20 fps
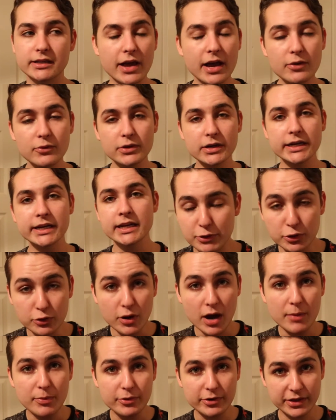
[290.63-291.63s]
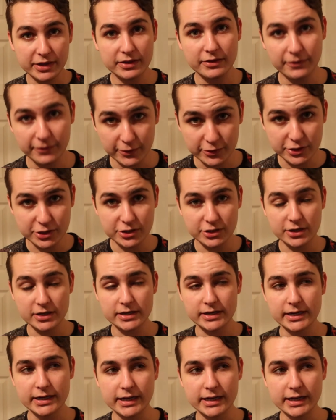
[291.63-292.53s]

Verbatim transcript: That one blew up within the first year.